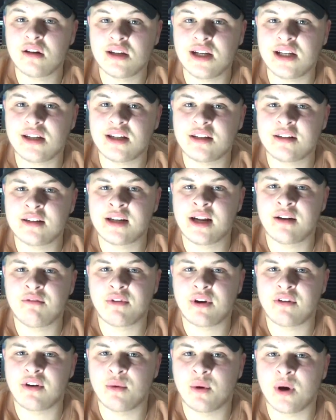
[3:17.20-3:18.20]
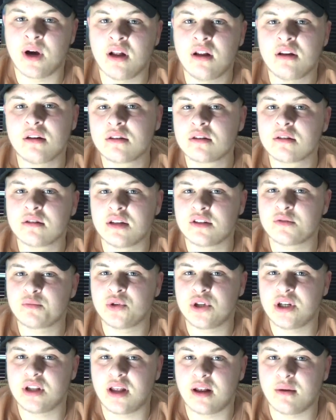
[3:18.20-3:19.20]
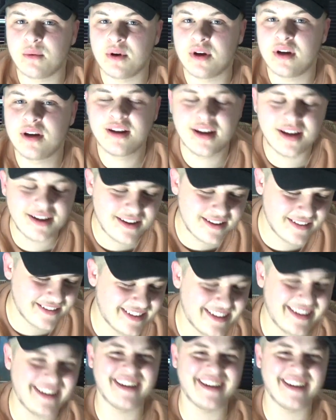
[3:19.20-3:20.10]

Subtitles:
it didn't end very well. Let's put it that way.